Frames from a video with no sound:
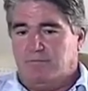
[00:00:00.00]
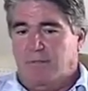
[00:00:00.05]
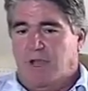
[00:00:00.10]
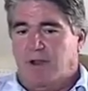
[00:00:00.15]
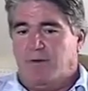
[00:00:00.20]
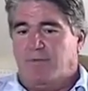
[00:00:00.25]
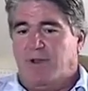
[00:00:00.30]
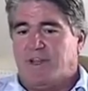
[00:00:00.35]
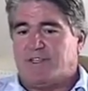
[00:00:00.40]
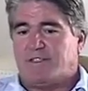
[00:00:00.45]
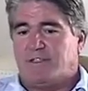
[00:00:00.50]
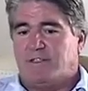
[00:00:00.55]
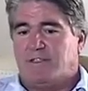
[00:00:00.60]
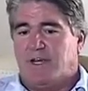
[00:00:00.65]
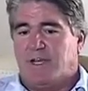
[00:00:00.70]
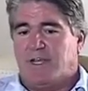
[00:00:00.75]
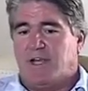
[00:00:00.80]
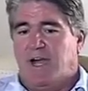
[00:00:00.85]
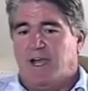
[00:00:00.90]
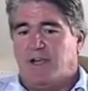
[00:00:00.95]
and
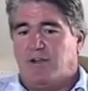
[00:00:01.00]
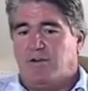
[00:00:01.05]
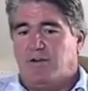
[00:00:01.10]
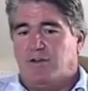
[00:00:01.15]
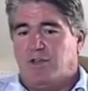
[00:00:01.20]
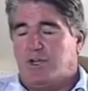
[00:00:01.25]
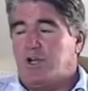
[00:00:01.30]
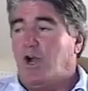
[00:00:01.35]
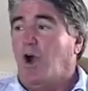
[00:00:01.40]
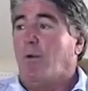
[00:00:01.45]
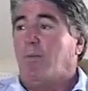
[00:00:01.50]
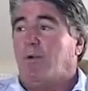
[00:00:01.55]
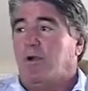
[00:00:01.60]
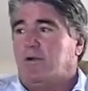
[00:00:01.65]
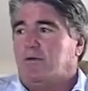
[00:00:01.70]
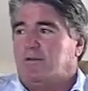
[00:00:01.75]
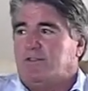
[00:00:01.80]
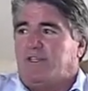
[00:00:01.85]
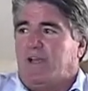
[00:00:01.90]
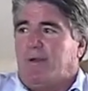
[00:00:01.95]
wrestle a guy called the Cobra,
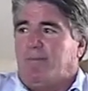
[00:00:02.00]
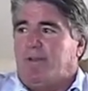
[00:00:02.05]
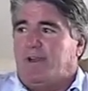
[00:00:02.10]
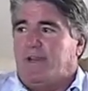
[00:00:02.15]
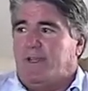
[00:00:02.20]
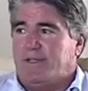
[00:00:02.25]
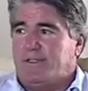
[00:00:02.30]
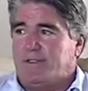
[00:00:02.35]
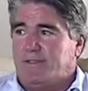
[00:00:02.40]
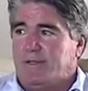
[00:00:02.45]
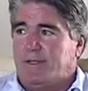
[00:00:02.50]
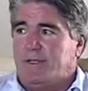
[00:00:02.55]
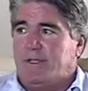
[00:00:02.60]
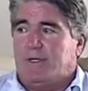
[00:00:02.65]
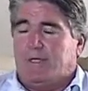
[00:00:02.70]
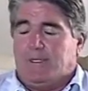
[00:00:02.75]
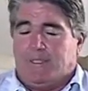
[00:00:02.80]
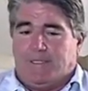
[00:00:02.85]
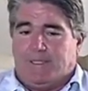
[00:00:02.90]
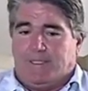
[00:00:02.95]
who was Japanese.
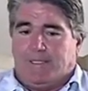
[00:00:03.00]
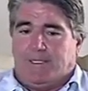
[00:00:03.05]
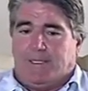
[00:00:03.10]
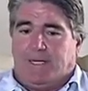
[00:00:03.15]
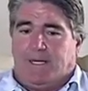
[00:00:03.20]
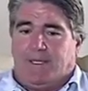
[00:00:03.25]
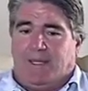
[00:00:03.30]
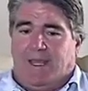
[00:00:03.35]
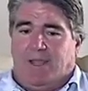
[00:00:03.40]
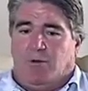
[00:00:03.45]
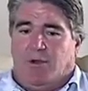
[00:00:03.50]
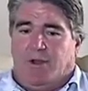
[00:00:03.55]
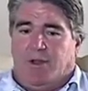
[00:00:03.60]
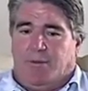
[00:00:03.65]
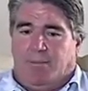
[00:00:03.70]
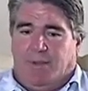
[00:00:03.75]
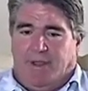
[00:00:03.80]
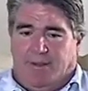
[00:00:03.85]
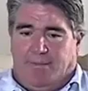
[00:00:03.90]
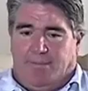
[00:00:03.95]
And they wanted
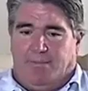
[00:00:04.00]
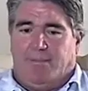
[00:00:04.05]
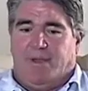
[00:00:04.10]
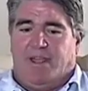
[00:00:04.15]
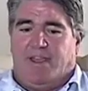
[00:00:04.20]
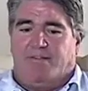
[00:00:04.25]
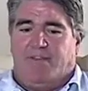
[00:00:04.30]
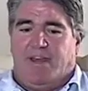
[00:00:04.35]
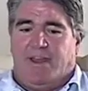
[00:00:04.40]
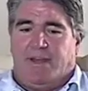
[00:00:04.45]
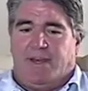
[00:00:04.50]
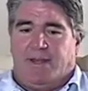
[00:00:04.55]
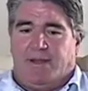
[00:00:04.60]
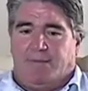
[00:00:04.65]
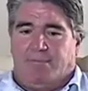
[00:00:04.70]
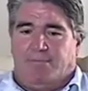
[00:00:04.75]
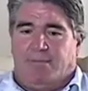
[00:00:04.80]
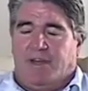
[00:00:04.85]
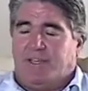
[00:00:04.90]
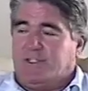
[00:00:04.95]
a big event
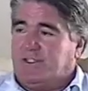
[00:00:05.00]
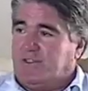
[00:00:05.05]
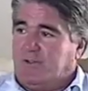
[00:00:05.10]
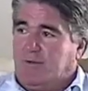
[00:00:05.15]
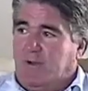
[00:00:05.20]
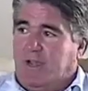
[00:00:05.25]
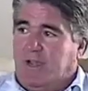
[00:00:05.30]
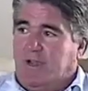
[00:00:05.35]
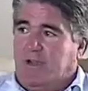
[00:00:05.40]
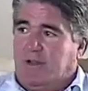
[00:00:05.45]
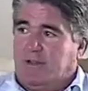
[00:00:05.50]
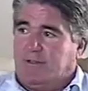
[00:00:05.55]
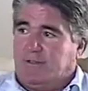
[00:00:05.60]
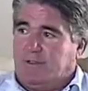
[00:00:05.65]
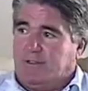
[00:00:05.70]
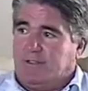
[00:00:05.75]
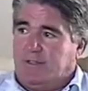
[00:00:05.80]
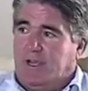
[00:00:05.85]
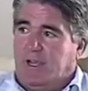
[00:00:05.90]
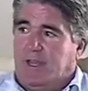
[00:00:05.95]
in Madison Square
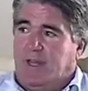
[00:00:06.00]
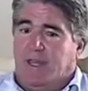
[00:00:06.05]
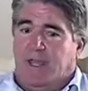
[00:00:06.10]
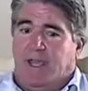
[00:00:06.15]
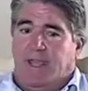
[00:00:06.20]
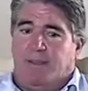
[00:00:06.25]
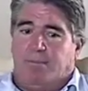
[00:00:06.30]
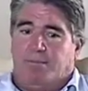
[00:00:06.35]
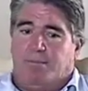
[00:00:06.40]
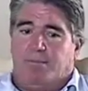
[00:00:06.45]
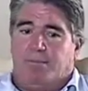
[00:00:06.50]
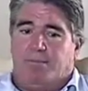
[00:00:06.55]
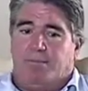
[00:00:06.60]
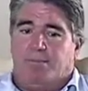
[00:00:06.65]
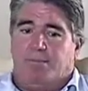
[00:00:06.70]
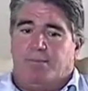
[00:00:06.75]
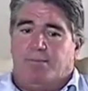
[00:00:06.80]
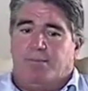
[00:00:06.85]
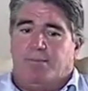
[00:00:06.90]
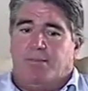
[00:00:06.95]
Gardens, and they
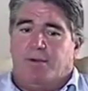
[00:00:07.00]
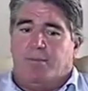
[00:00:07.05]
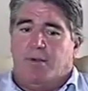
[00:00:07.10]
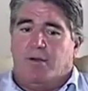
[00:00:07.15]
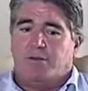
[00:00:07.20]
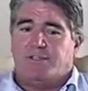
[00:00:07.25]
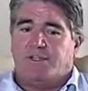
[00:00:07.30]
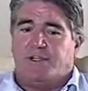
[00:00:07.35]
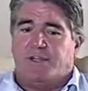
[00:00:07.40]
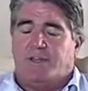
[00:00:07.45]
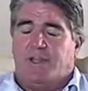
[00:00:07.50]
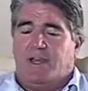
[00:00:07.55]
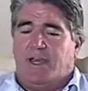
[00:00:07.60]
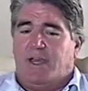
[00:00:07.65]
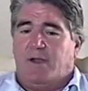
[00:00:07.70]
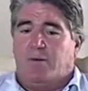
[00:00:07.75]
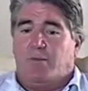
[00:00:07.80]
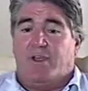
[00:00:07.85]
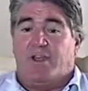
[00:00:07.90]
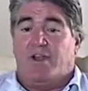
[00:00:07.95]
promoted it
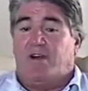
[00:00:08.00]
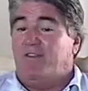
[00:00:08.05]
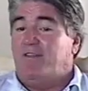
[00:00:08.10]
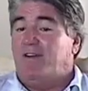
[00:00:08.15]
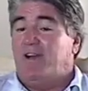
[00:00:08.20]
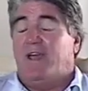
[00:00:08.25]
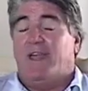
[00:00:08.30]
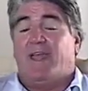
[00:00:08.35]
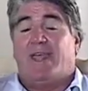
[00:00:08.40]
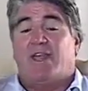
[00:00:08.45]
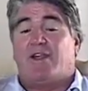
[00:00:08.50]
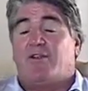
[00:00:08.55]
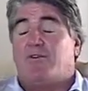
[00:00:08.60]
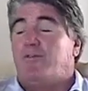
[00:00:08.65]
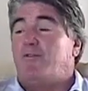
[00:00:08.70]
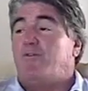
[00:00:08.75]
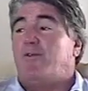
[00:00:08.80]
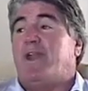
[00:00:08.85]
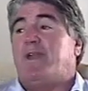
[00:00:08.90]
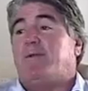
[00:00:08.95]
there. We got
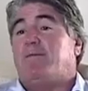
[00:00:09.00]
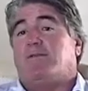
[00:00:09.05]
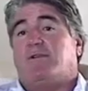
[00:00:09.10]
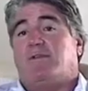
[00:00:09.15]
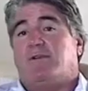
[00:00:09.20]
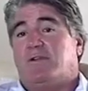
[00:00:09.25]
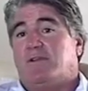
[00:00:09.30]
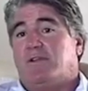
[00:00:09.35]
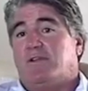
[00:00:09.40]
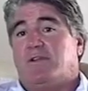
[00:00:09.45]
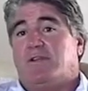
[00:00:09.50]
incredible.